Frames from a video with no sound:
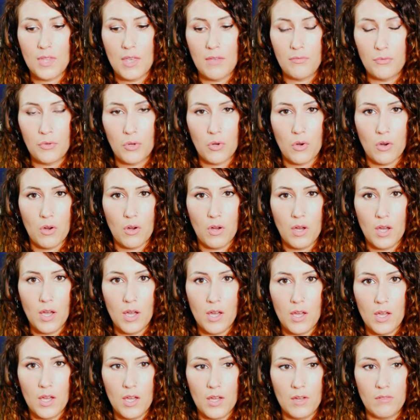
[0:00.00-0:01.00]
They've got
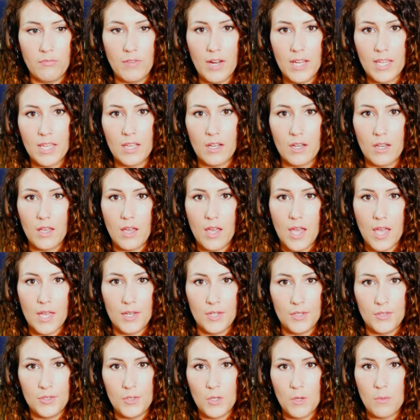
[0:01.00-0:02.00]
a regular
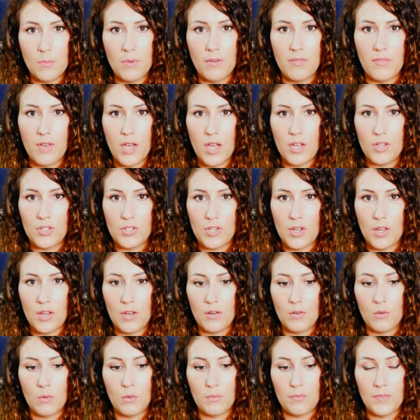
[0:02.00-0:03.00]
and a super
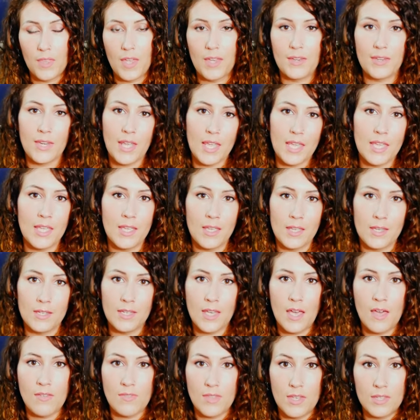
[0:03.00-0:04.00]
version of their
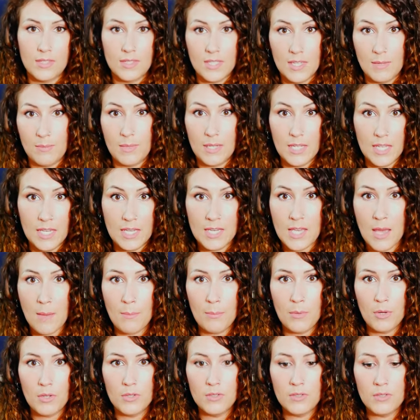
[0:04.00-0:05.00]
naked and their CBD
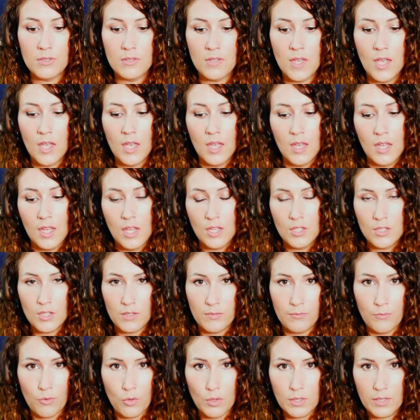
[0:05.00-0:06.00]
tampons. So
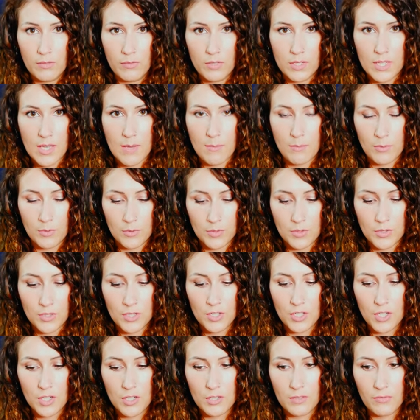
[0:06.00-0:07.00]
there's four different tampons to
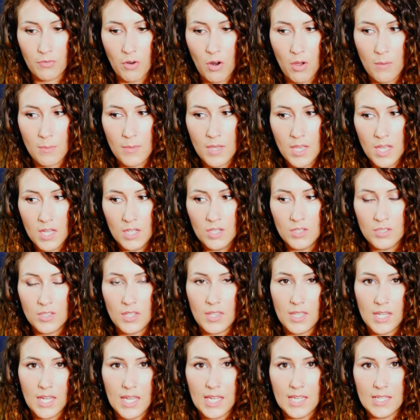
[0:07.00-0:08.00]
choose from. So
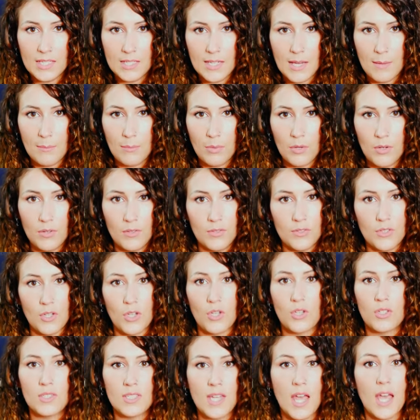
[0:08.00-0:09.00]
the naked tampons are
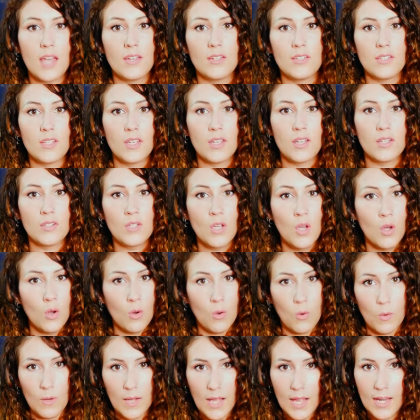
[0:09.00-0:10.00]
your standard
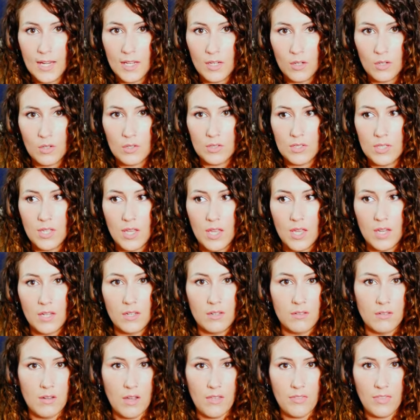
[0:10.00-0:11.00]
organic
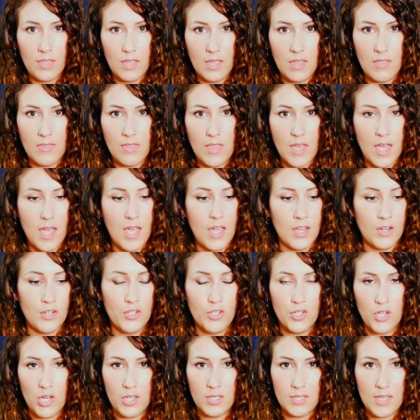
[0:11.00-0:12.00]
cotton, nothing in there,
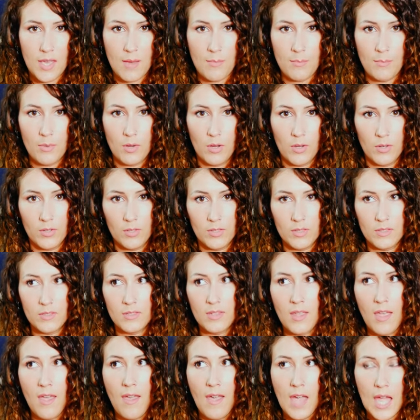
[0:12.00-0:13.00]
just
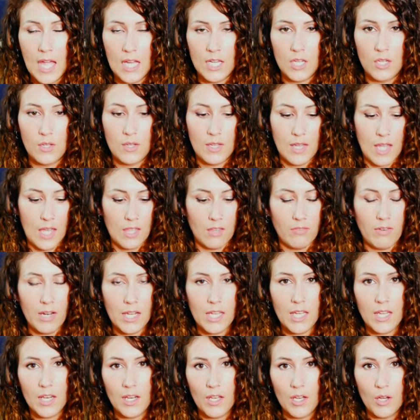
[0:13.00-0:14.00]
tampons. And you can get the
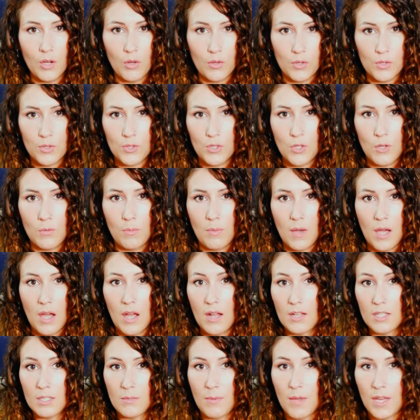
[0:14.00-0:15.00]
regular or the
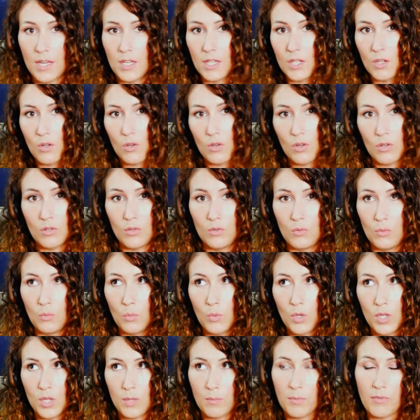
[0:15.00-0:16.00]
super, depending on
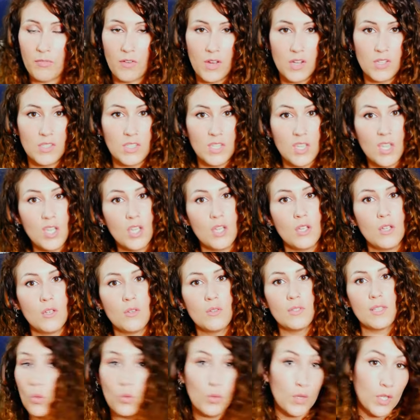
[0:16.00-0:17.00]
what you prefer to
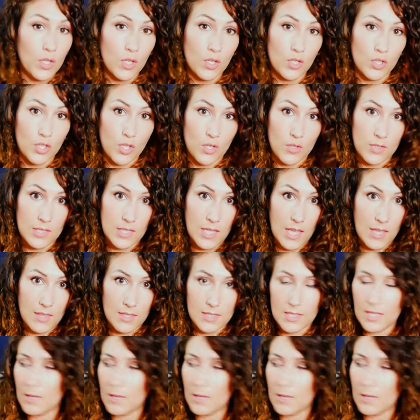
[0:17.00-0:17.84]
use. Or you can choose to get the